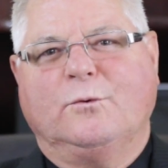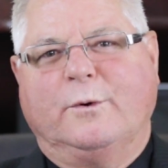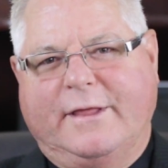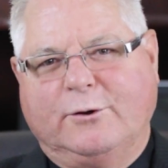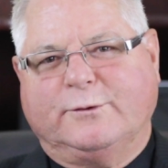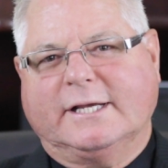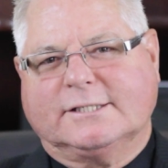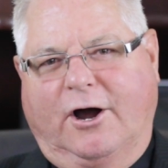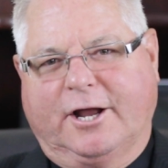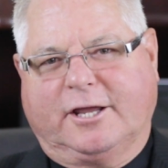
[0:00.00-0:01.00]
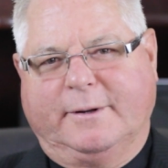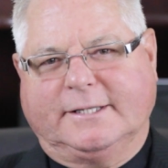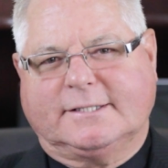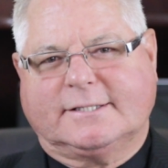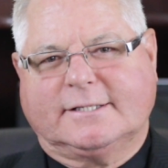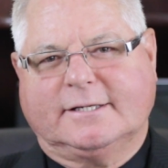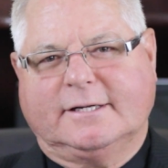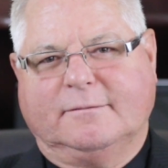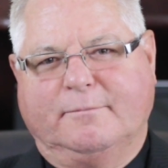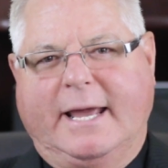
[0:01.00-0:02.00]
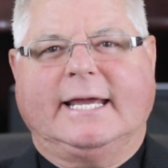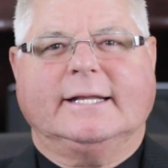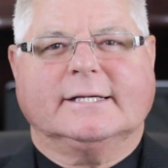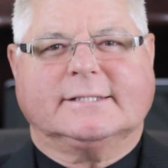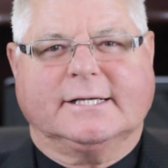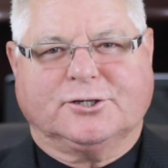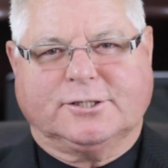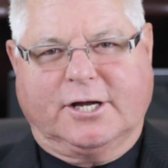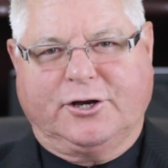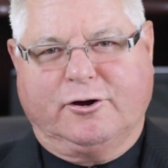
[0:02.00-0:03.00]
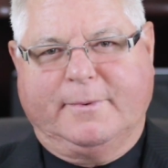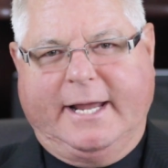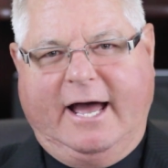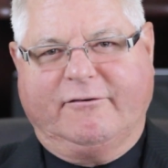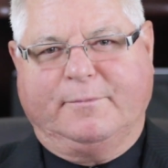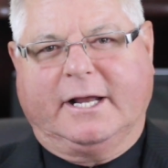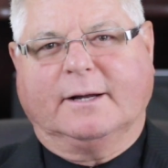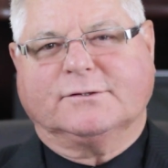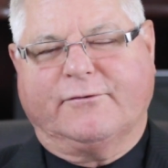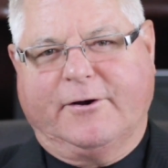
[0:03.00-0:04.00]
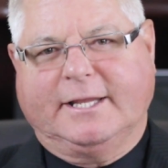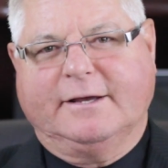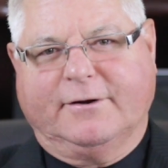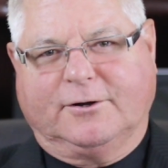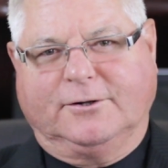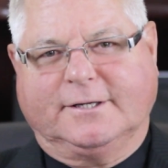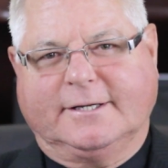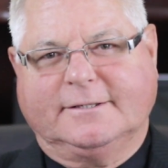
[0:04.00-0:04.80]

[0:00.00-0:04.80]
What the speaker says: Without these documents, making decisions on your behalf becomes very difficult.